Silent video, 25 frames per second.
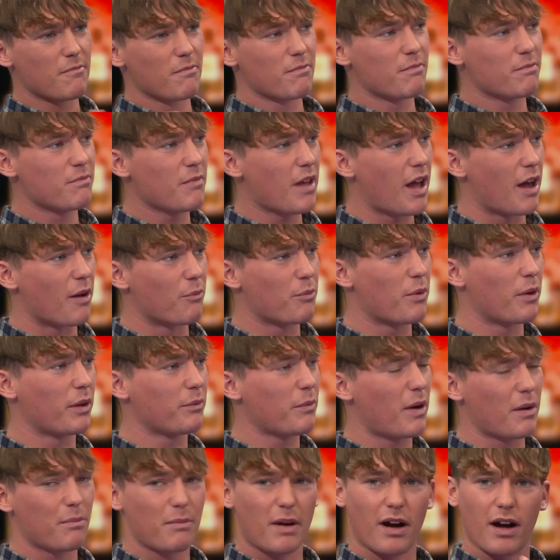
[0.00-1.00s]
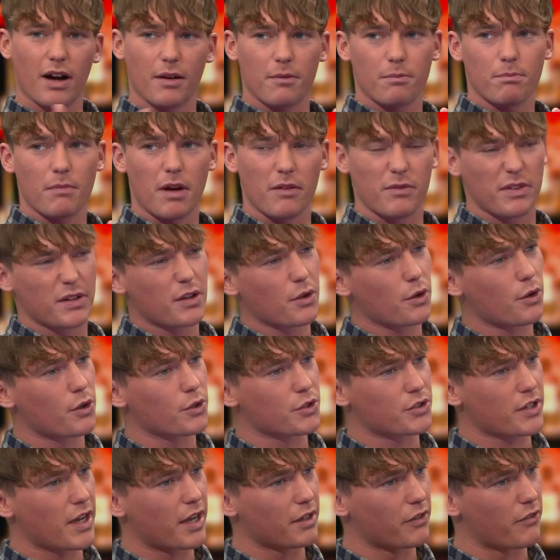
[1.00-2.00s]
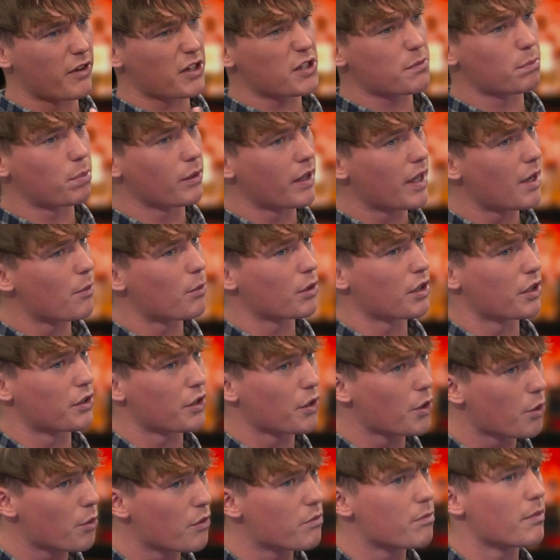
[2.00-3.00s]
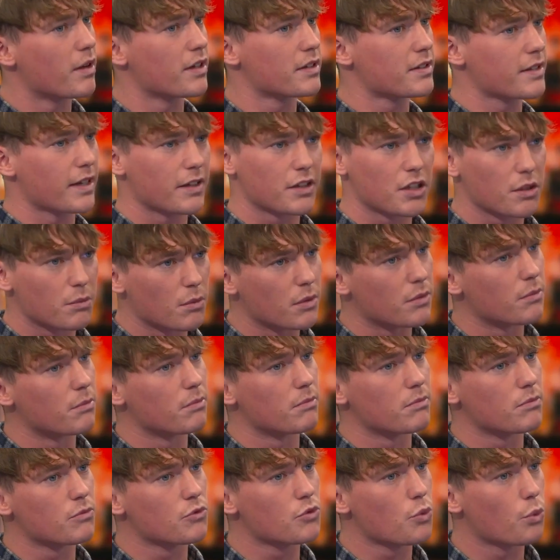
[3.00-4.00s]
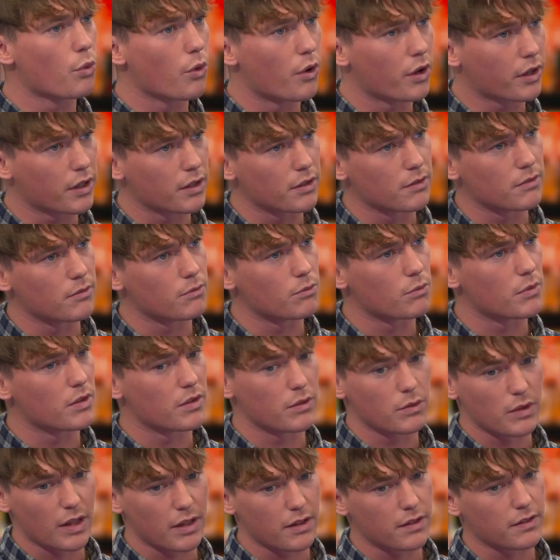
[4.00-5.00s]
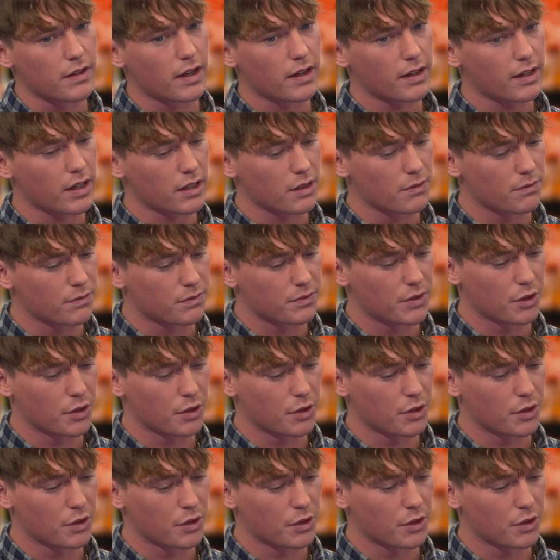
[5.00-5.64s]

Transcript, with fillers: I'm from. Yeah, but, but, my, my videos kind of explain what I do with my tandem and working yeah. in, in that kind of